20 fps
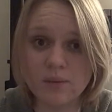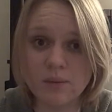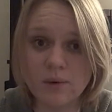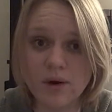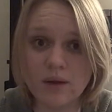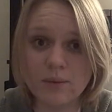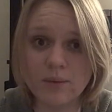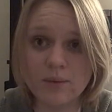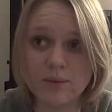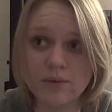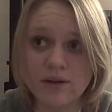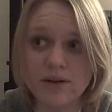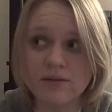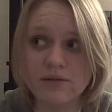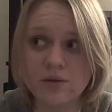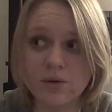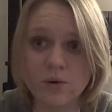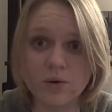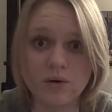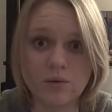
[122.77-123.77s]
could probably
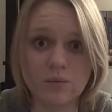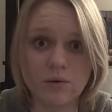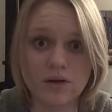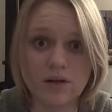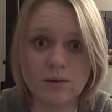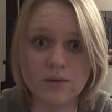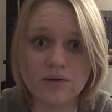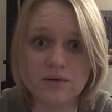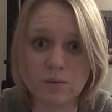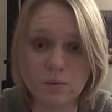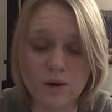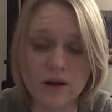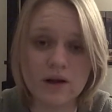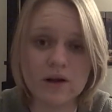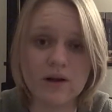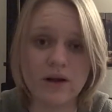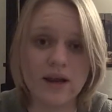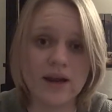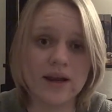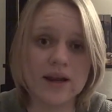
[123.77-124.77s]
have told him what he was
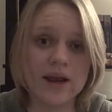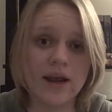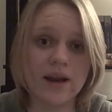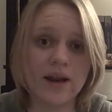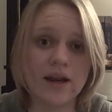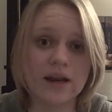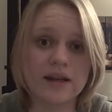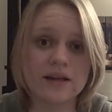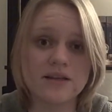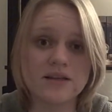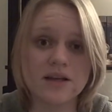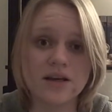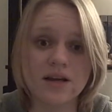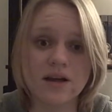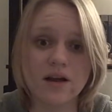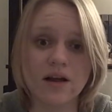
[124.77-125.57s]
wearing, and